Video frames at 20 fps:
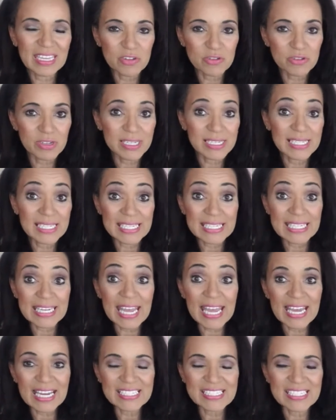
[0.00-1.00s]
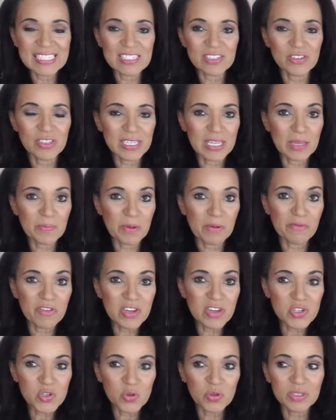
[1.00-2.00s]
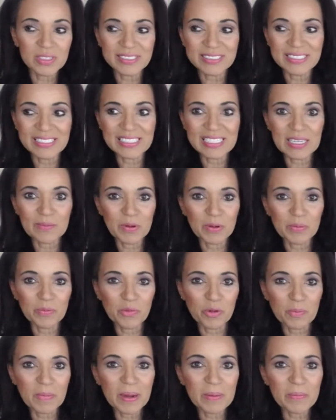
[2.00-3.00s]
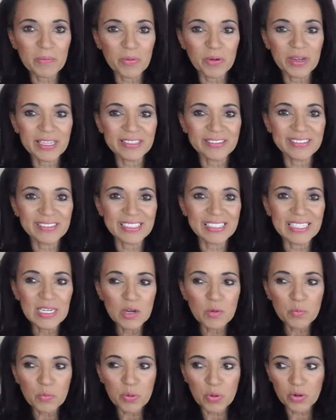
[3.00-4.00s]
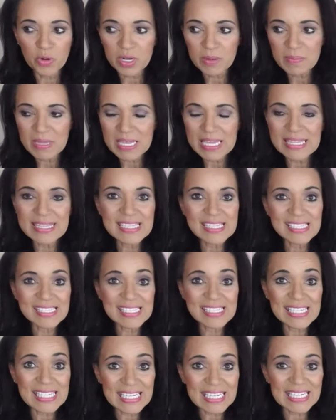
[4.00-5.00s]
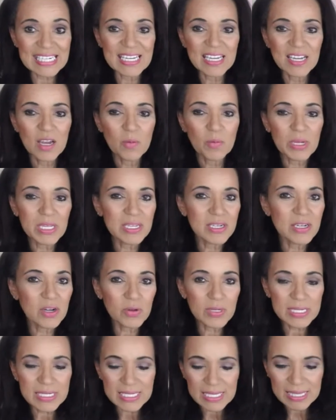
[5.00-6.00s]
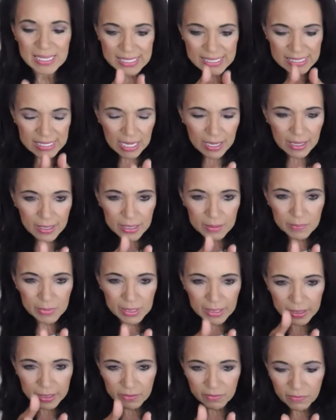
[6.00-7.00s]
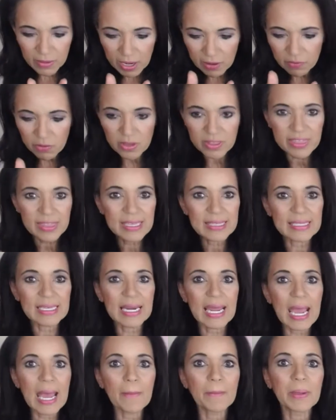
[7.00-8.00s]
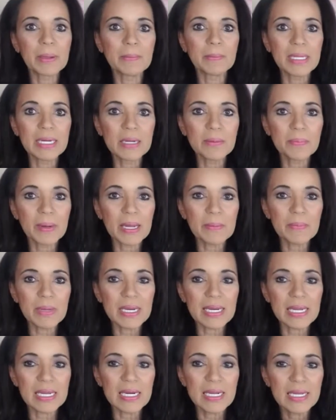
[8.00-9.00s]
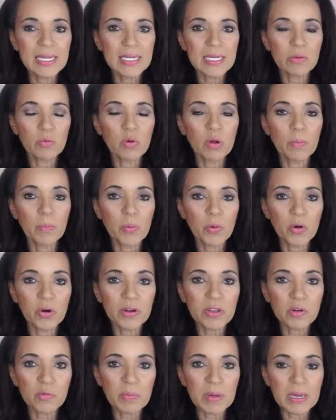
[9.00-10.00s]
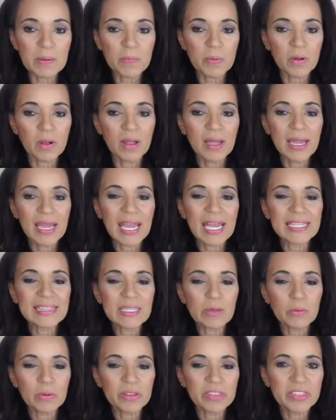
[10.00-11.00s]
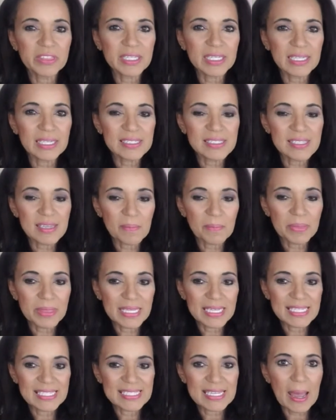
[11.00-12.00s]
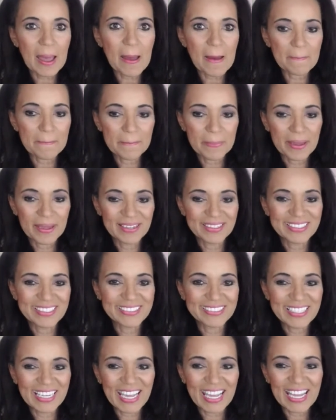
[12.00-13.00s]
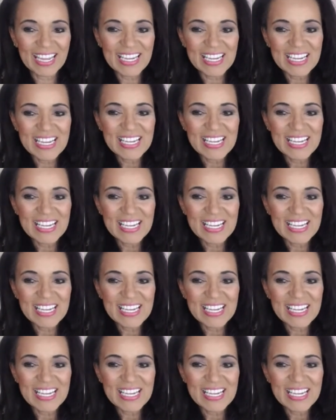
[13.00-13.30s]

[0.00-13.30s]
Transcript: you can connect. You can keep them visual. You can keep them remembering. You can put them in the scene, but you don't need to, this timeline of everything that happened minute by minute. It will bore your people and they will think something's up. Okay.